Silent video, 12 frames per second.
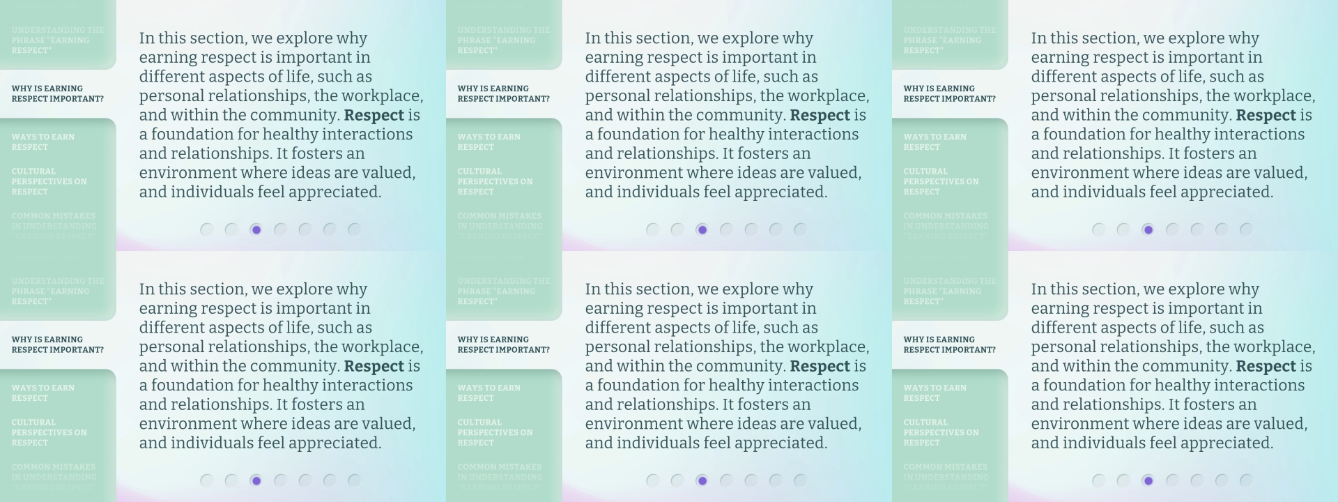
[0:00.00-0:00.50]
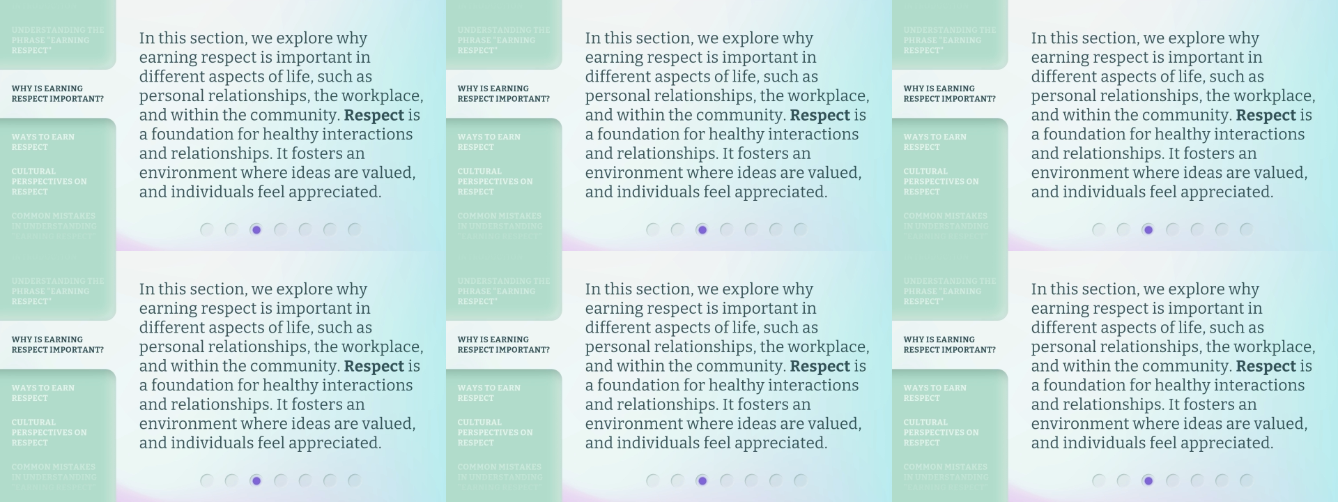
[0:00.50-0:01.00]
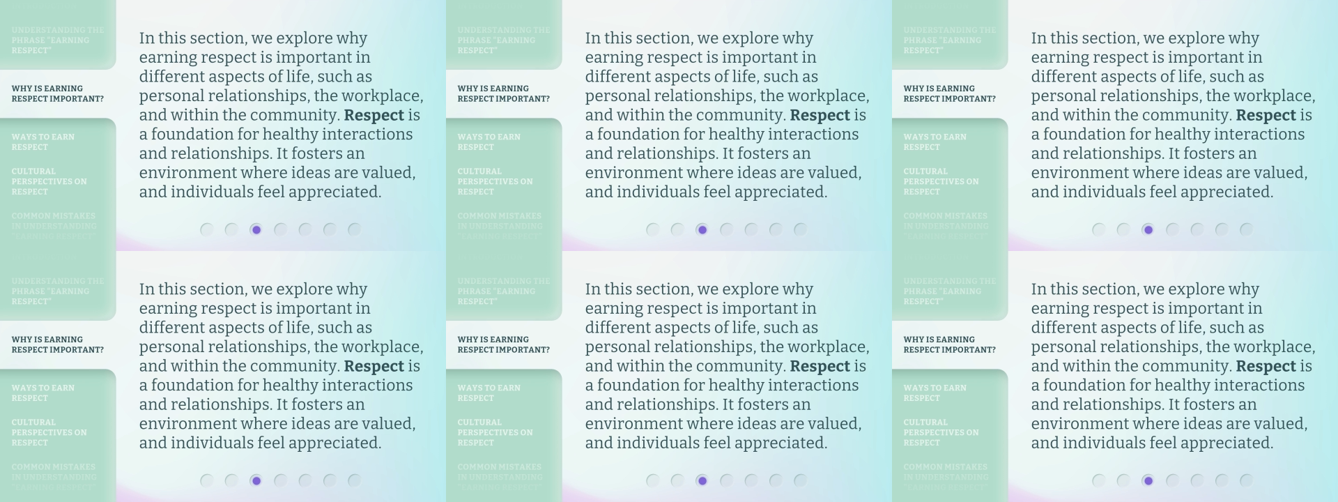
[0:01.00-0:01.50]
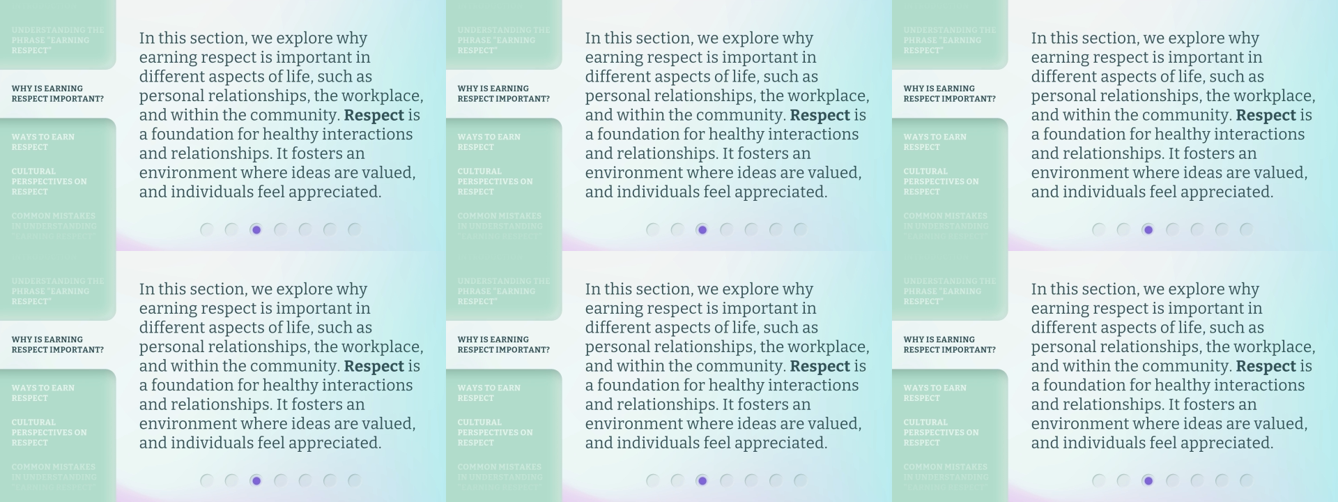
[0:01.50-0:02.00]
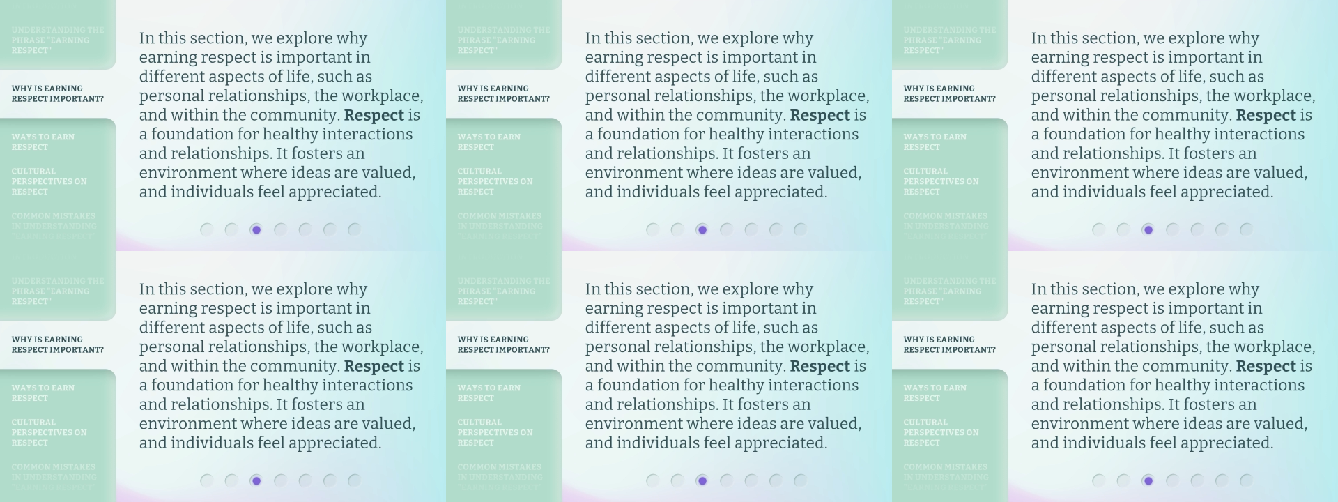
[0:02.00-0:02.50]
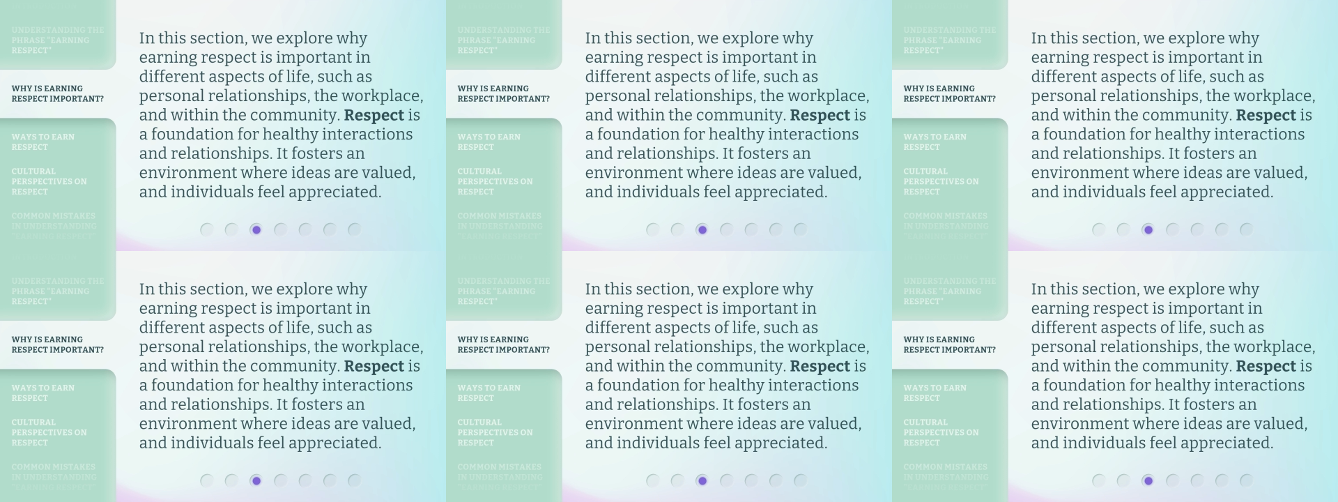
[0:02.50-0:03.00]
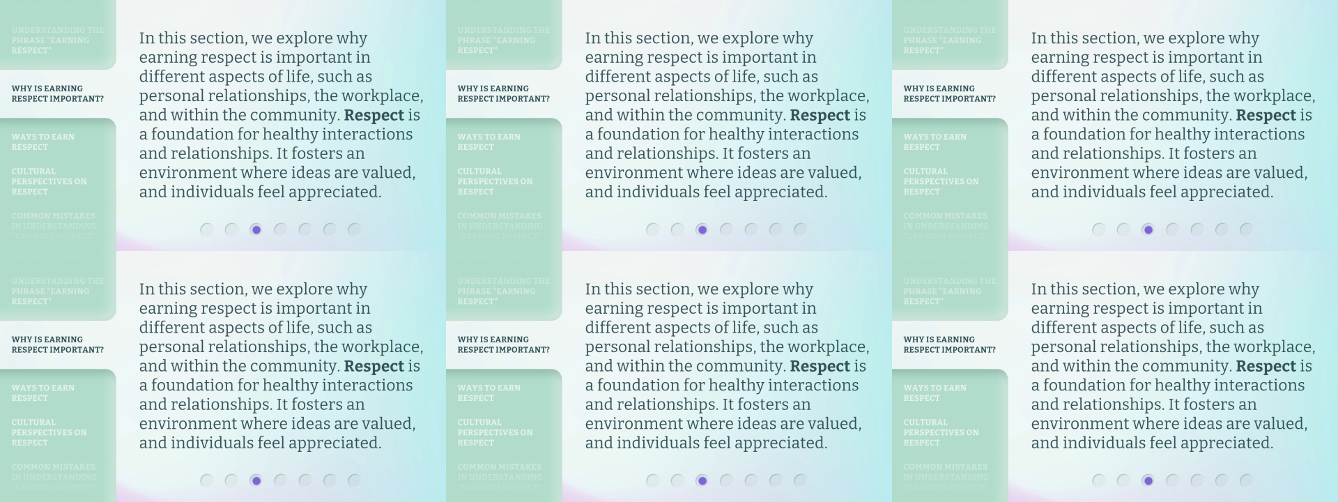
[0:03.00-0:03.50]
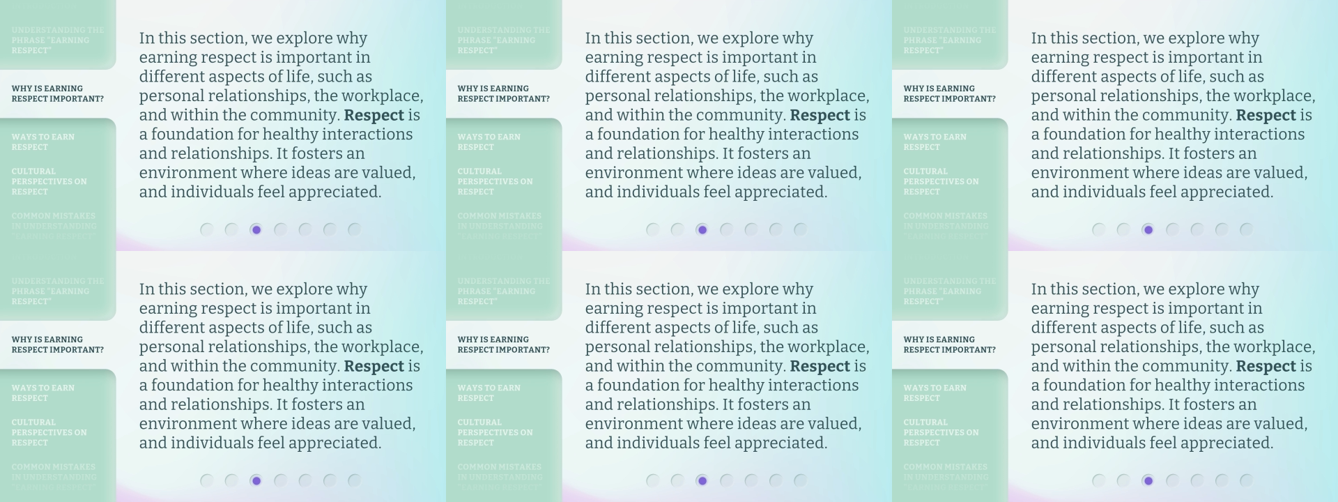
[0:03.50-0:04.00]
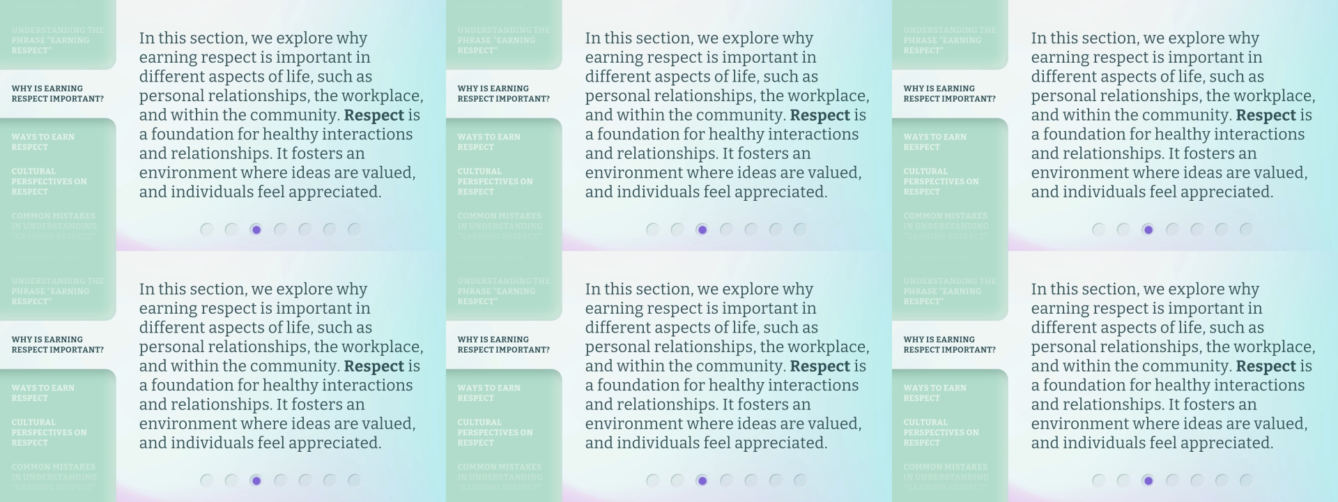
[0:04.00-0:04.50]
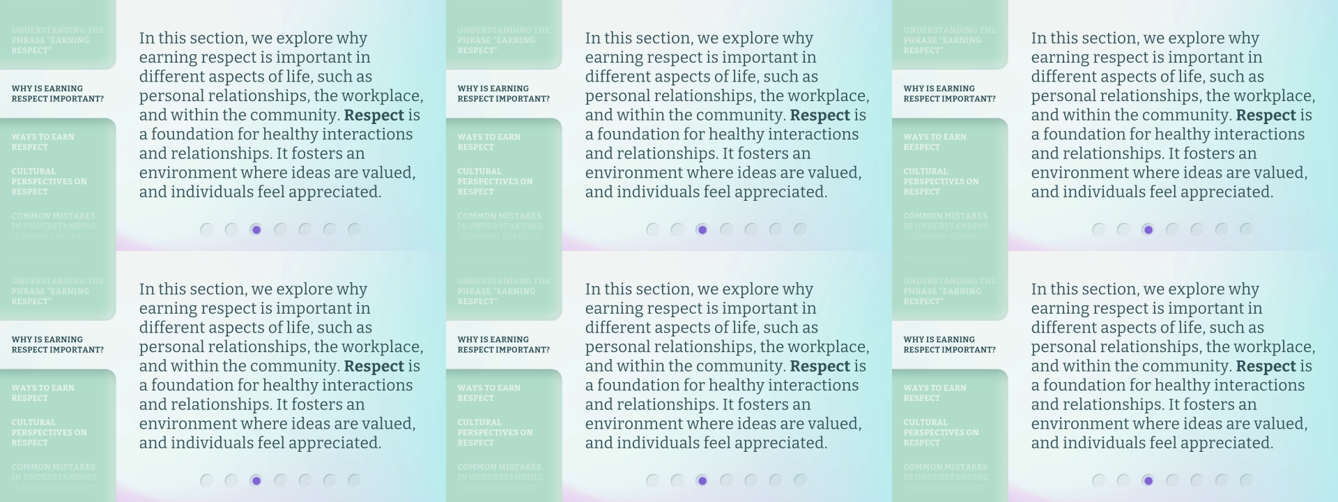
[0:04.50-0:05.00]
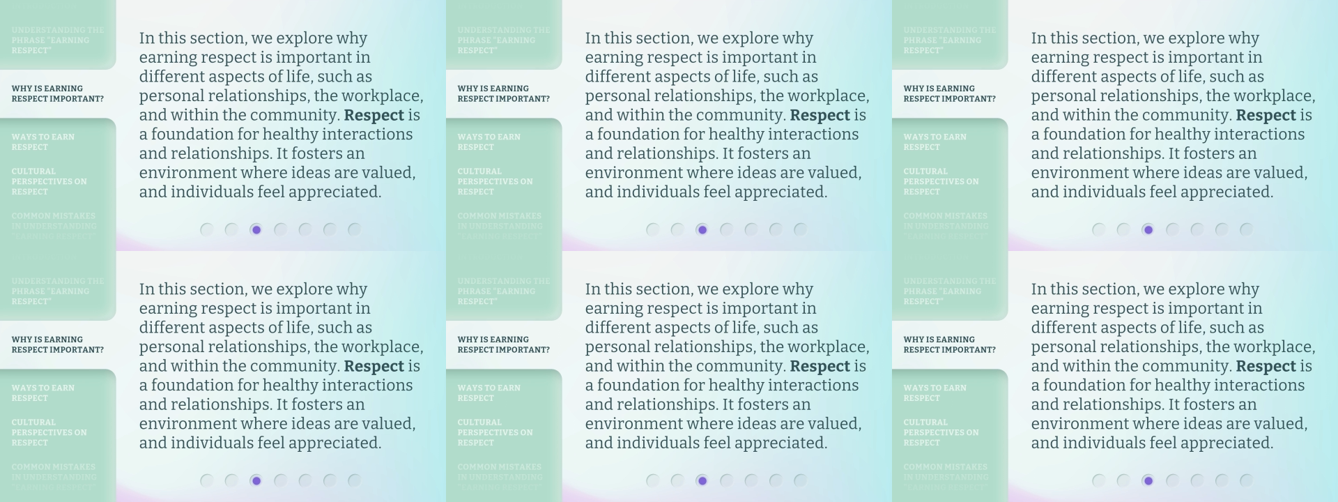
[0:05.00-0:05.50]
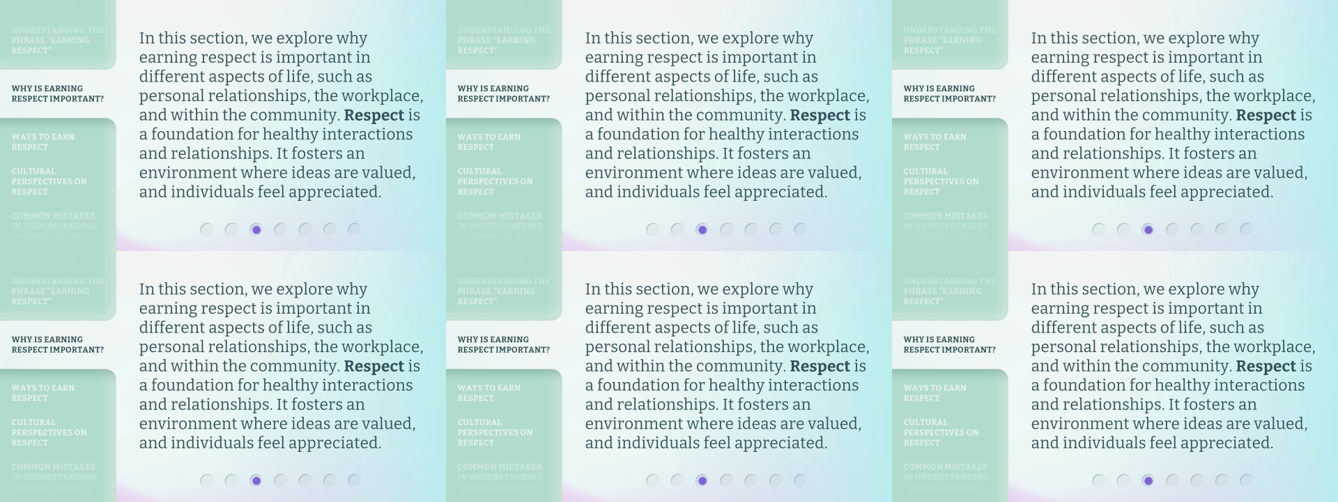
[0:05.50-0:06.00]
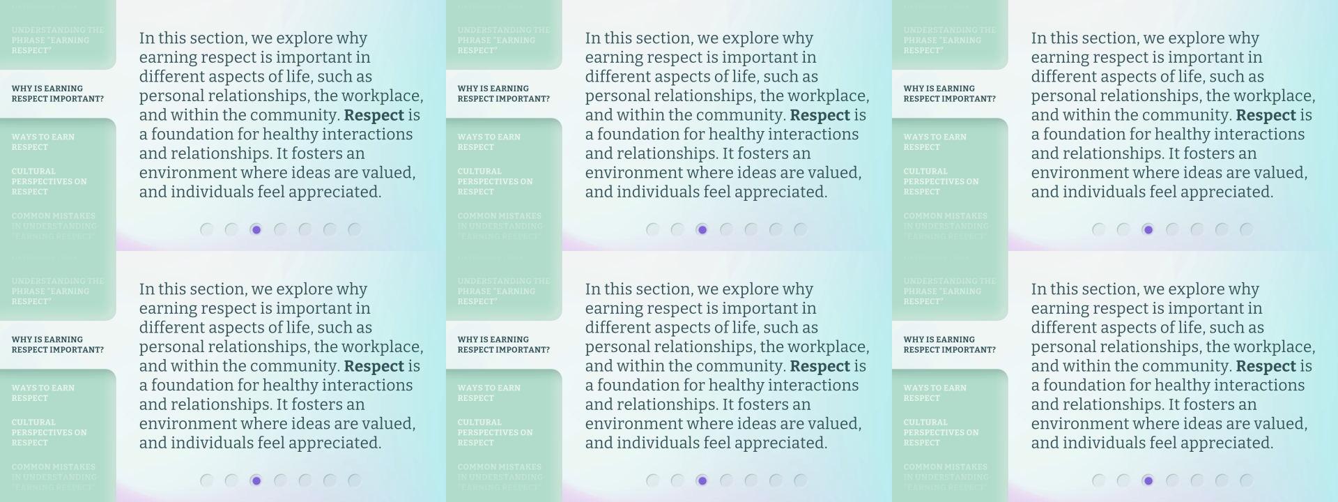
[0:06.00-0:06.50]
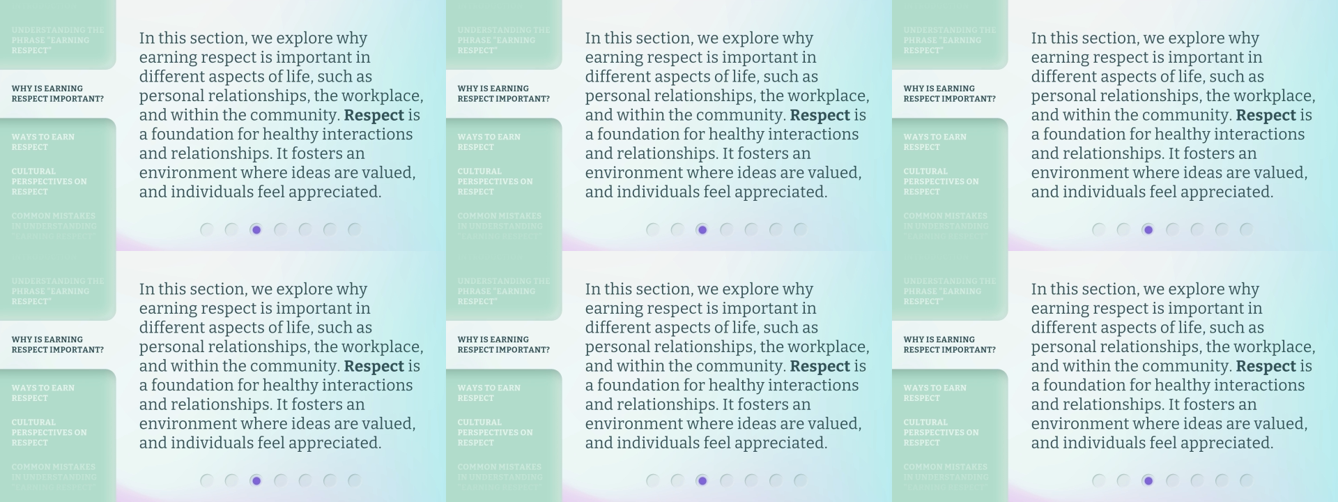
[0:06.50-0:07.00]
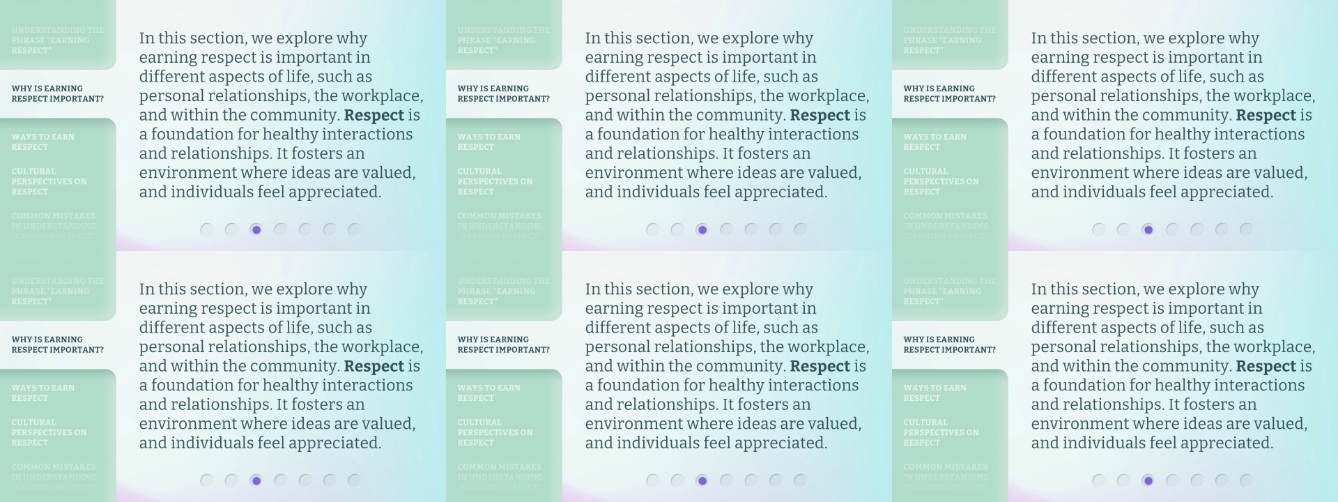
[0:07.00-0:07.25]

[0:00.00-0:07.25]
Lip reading: Nobody's mouth can be seen.